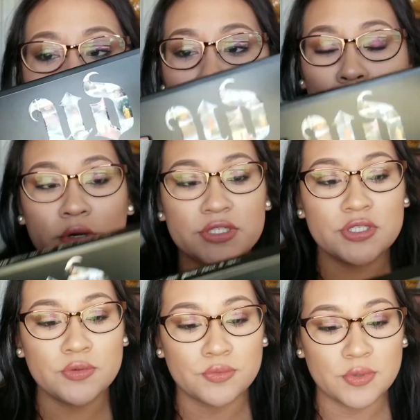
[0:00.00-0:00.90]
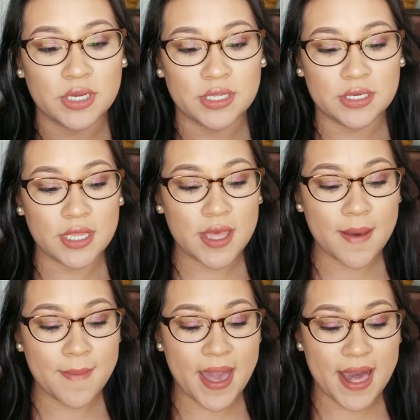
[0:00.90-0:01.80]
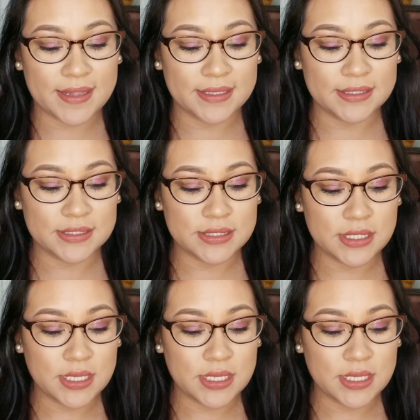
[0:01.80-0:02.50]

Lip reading: Born to Run palette.